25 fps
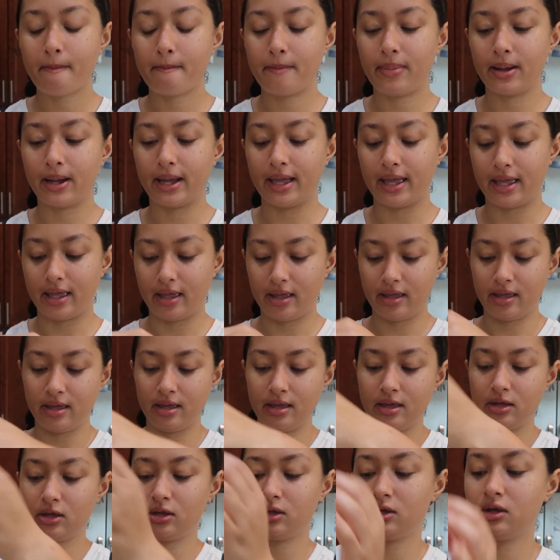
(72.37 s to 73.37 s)
But
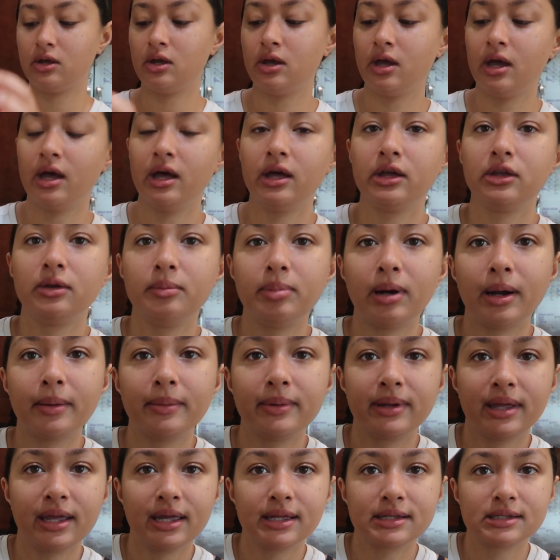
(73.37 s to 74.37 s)
you
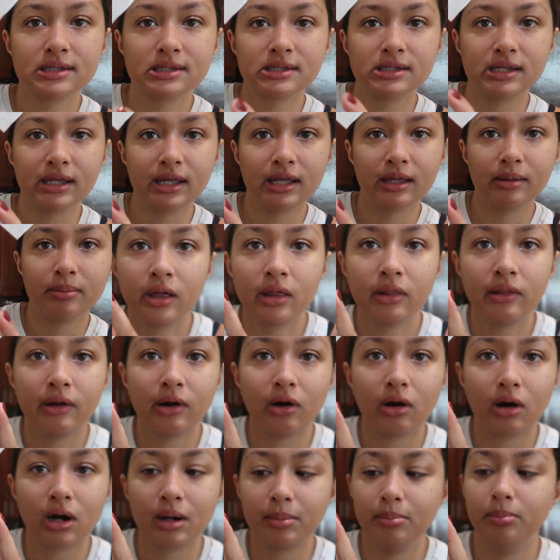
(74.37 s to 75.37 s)
probably can't see, there
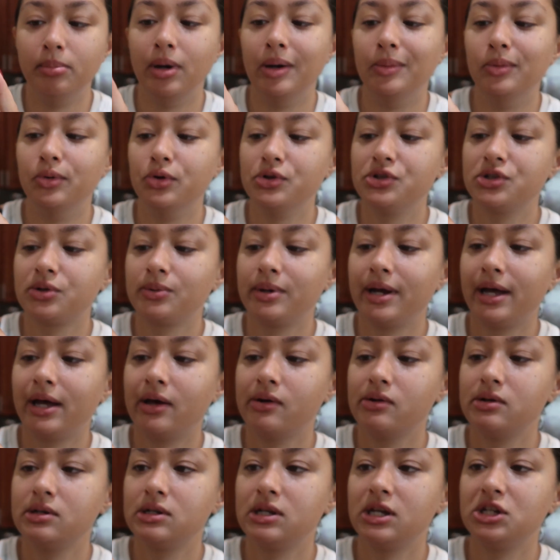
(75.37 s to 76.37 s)
are bubbles
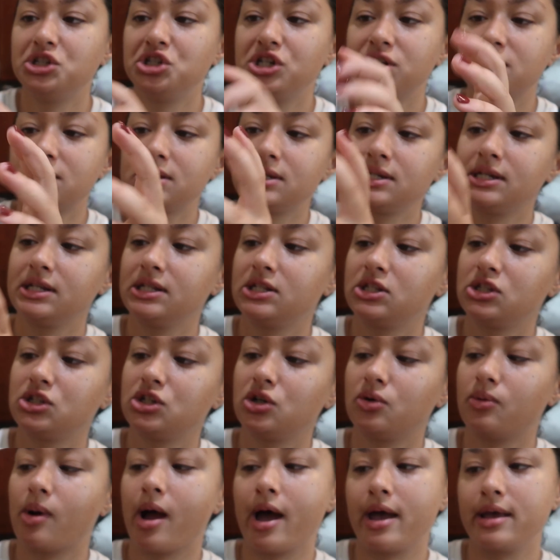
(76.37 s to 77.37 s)
around. It just needs
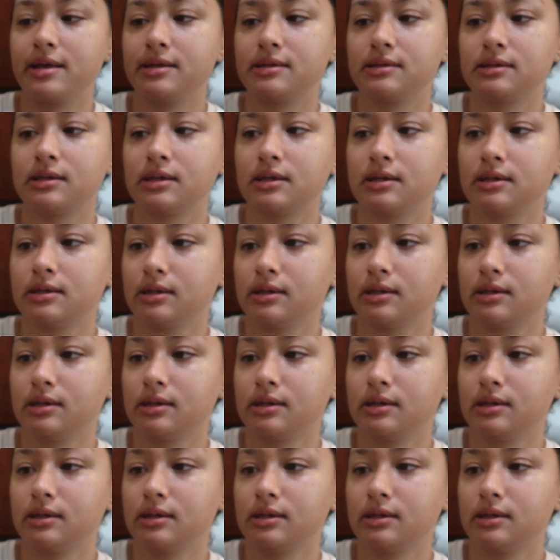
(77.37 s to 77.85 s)
to rise.